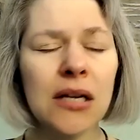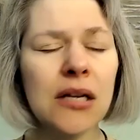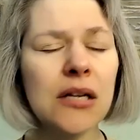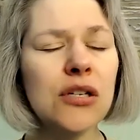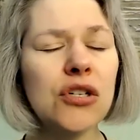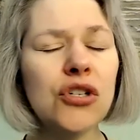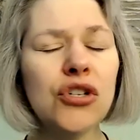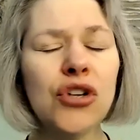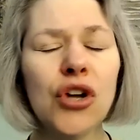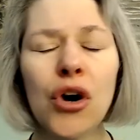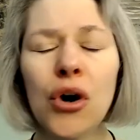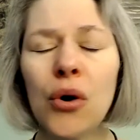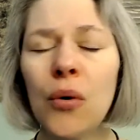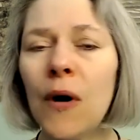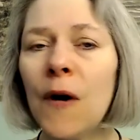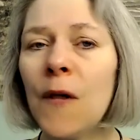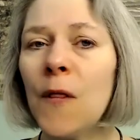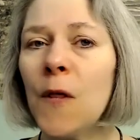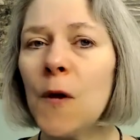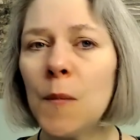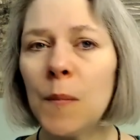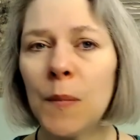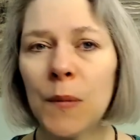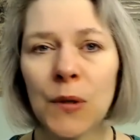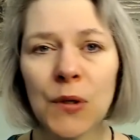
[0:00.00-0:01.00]
No
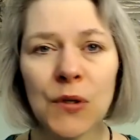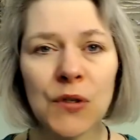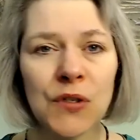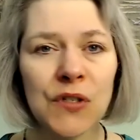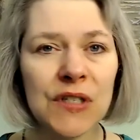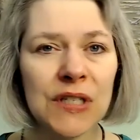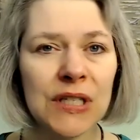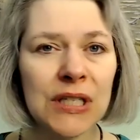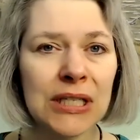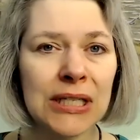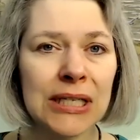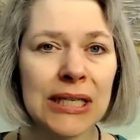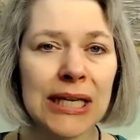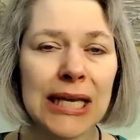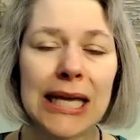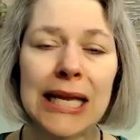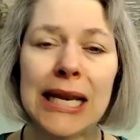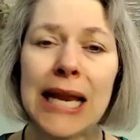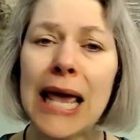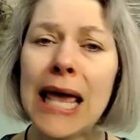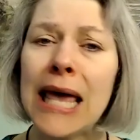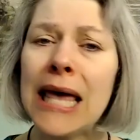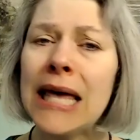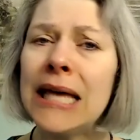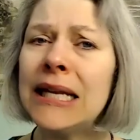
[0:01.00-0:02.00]
other person in
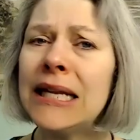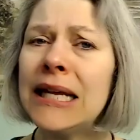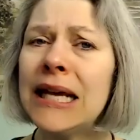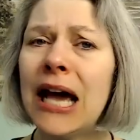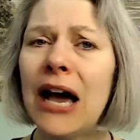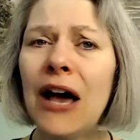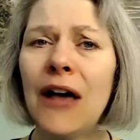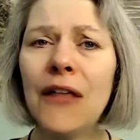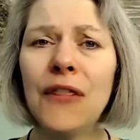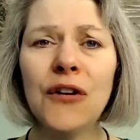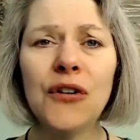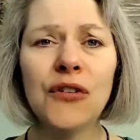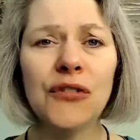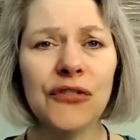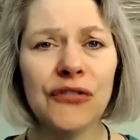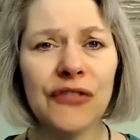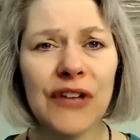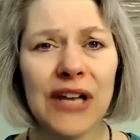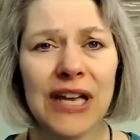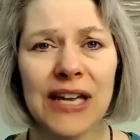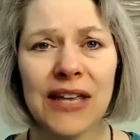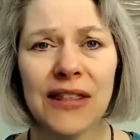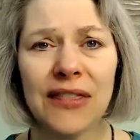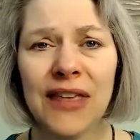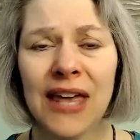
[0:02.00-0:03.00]
any other
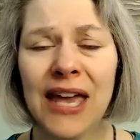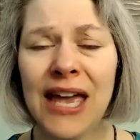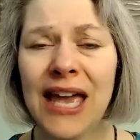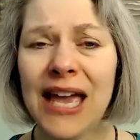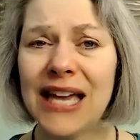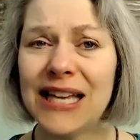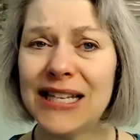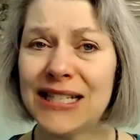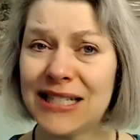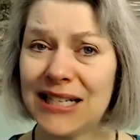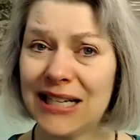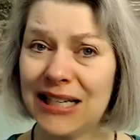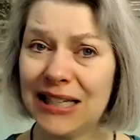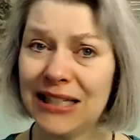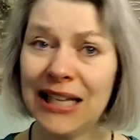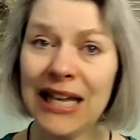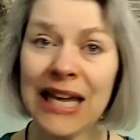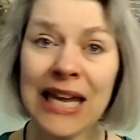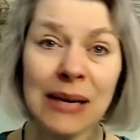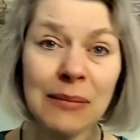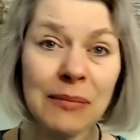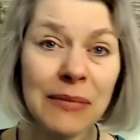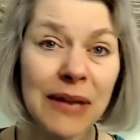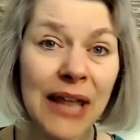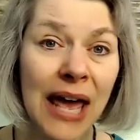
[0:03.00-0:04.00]
faith has
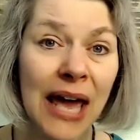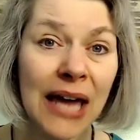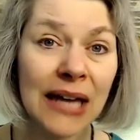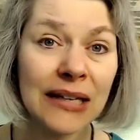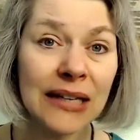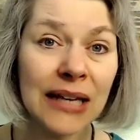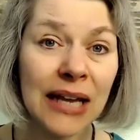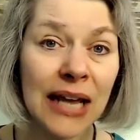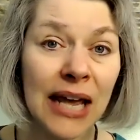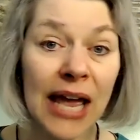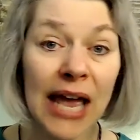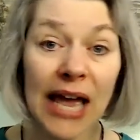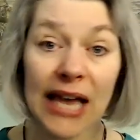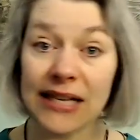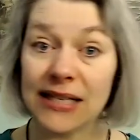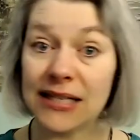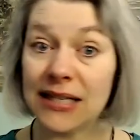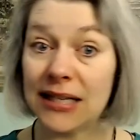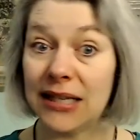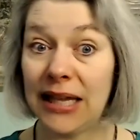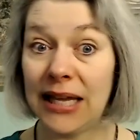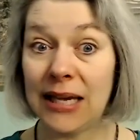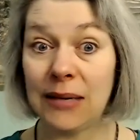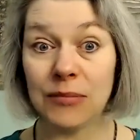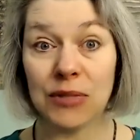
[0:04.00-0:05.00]
claimed that has
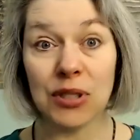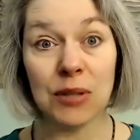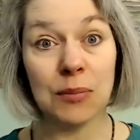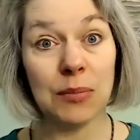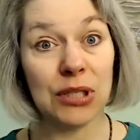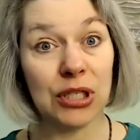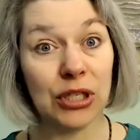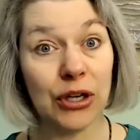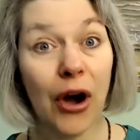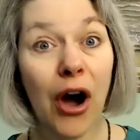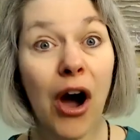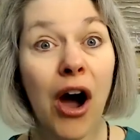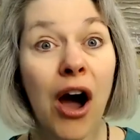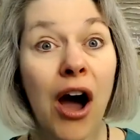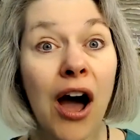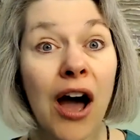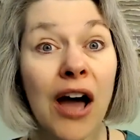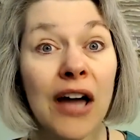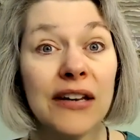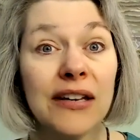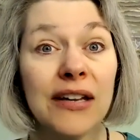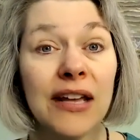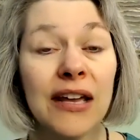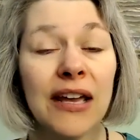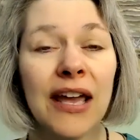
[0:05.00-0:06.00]
claimed to be
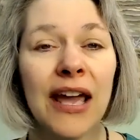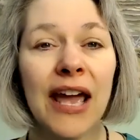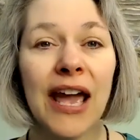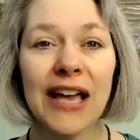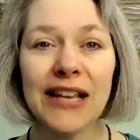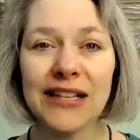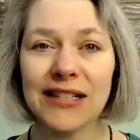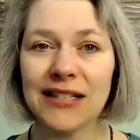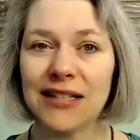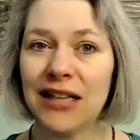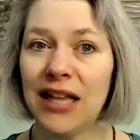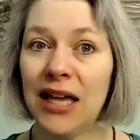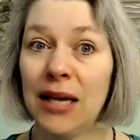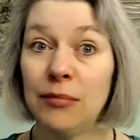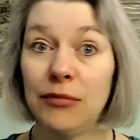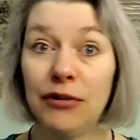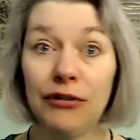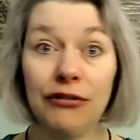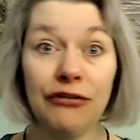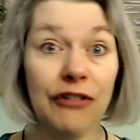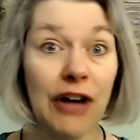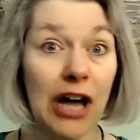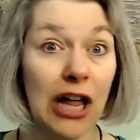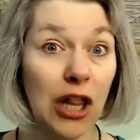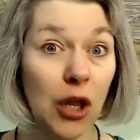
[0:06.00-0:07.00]
God, has claimed to
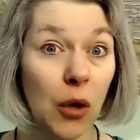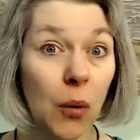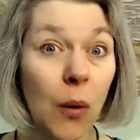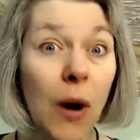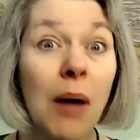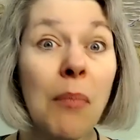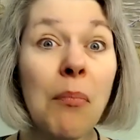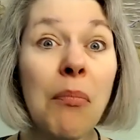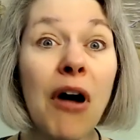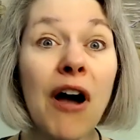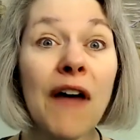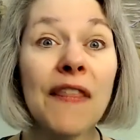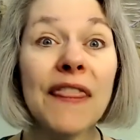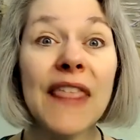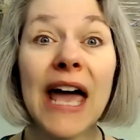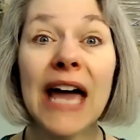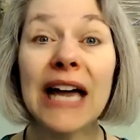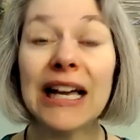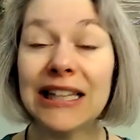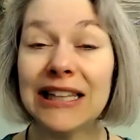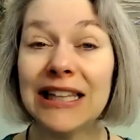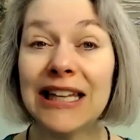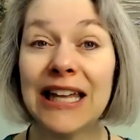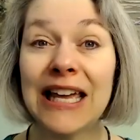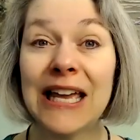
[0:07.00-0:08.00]
follow up on that
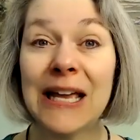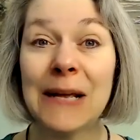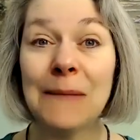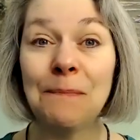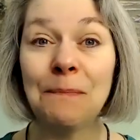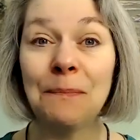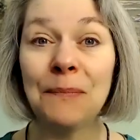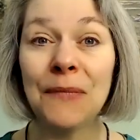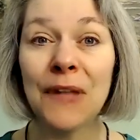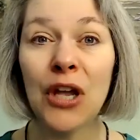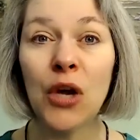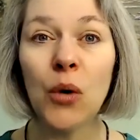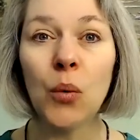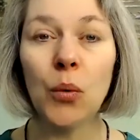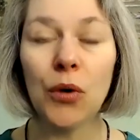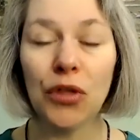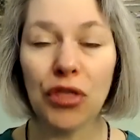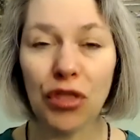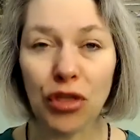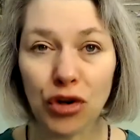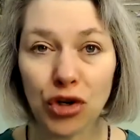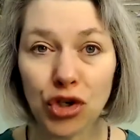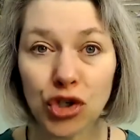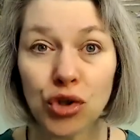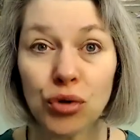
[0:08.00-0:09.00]
claim with
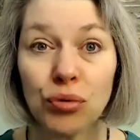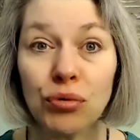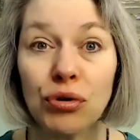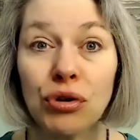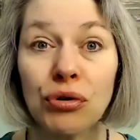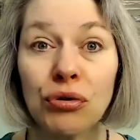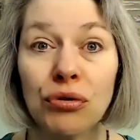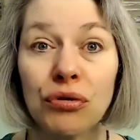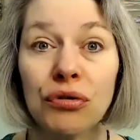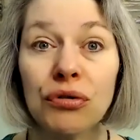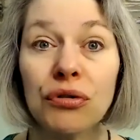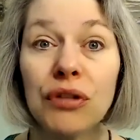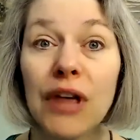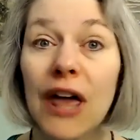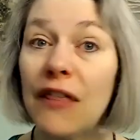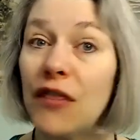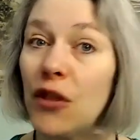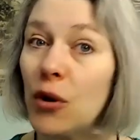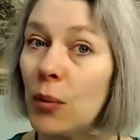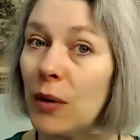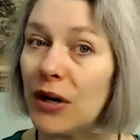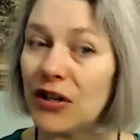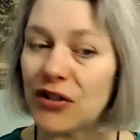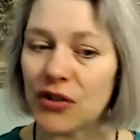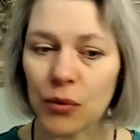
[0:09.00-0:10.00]
the truth and the
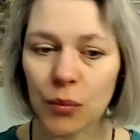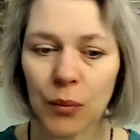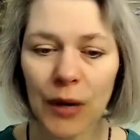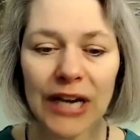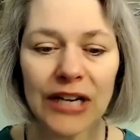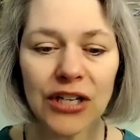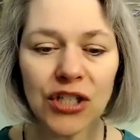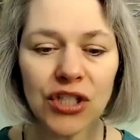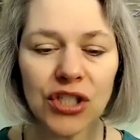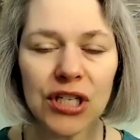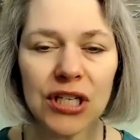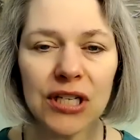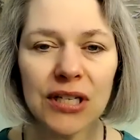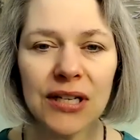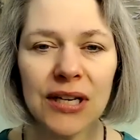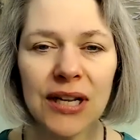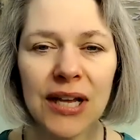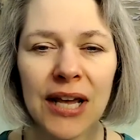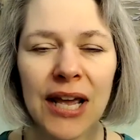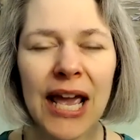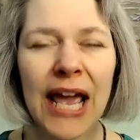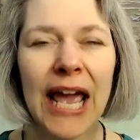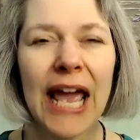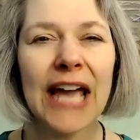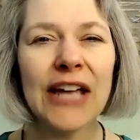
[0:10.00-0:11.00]
resurrection.
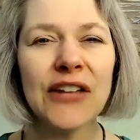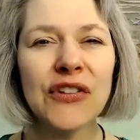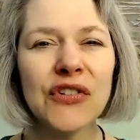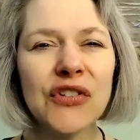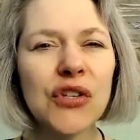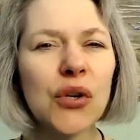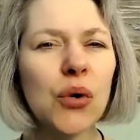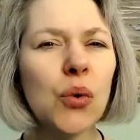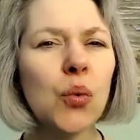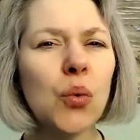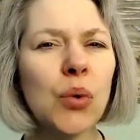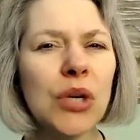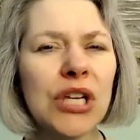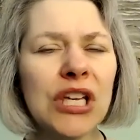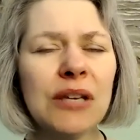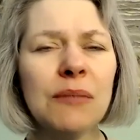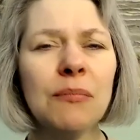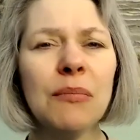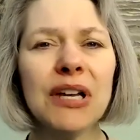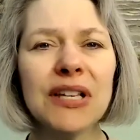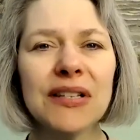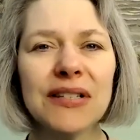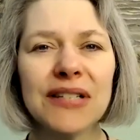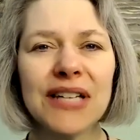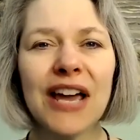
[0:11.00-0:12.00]
And so we
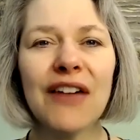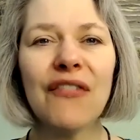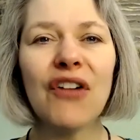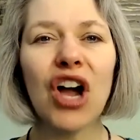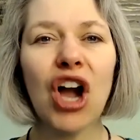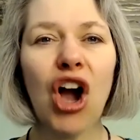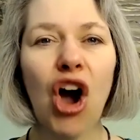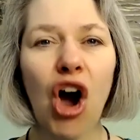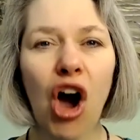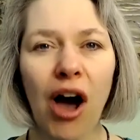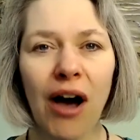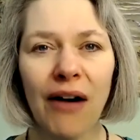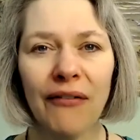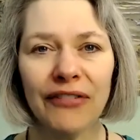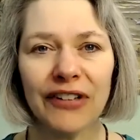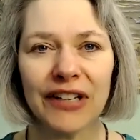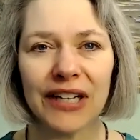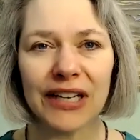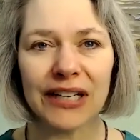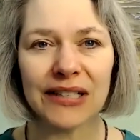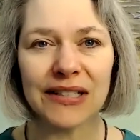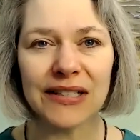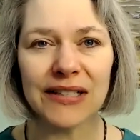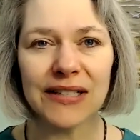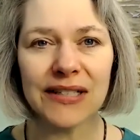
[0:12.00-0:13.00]
must have a
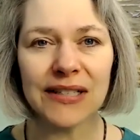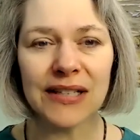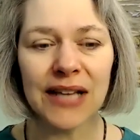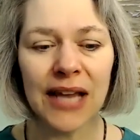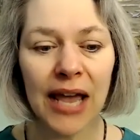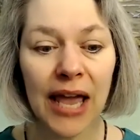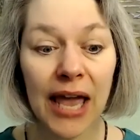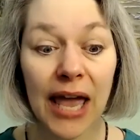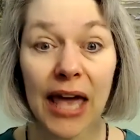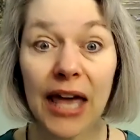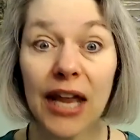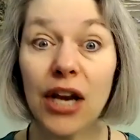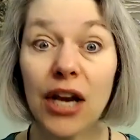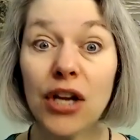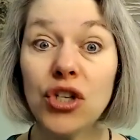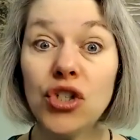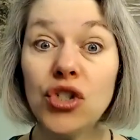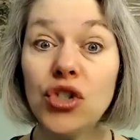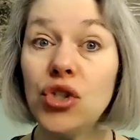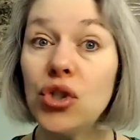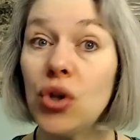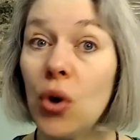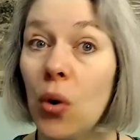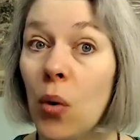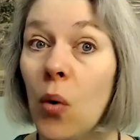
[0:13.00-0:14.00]
confidence and a
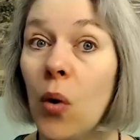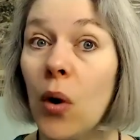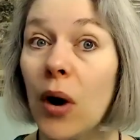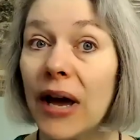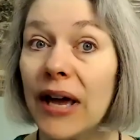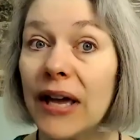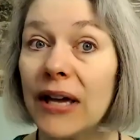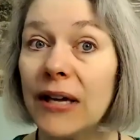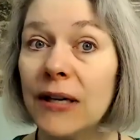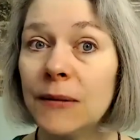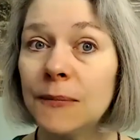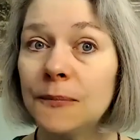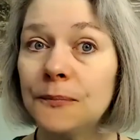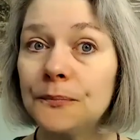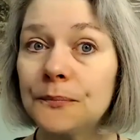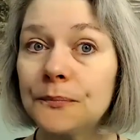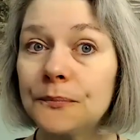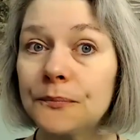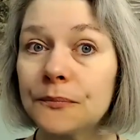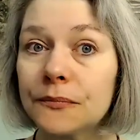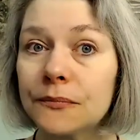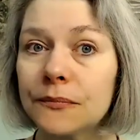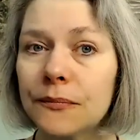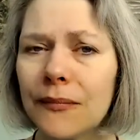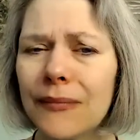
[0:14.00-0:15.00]
joy
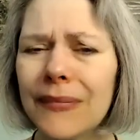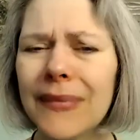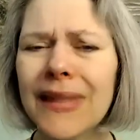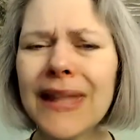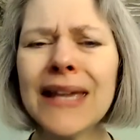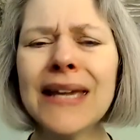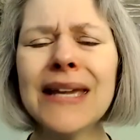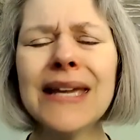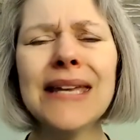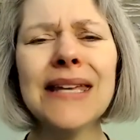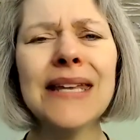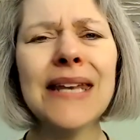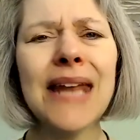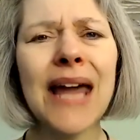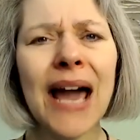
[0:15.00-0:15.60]
in